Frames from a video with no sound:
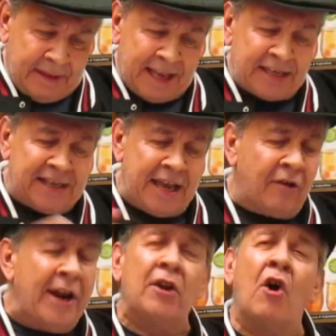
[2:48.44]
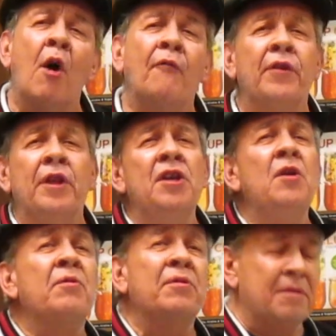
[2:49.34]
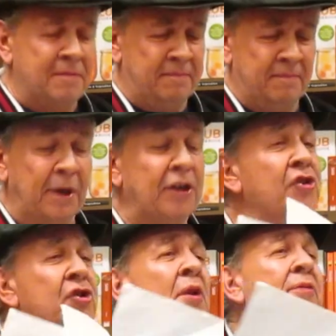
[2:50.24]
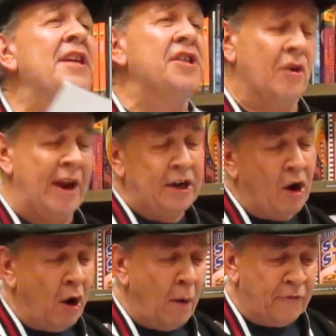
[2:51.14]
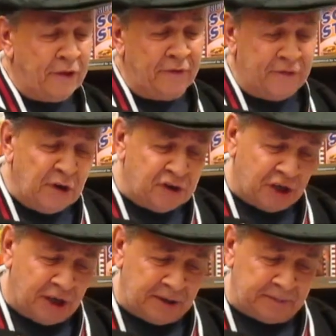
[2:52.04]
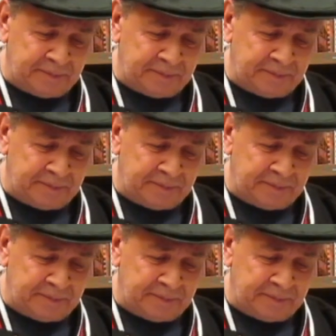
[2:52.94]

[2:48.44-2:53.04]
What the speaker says: They say there ain't no hope for the youth. But the truth is, there ain't no hope for the future.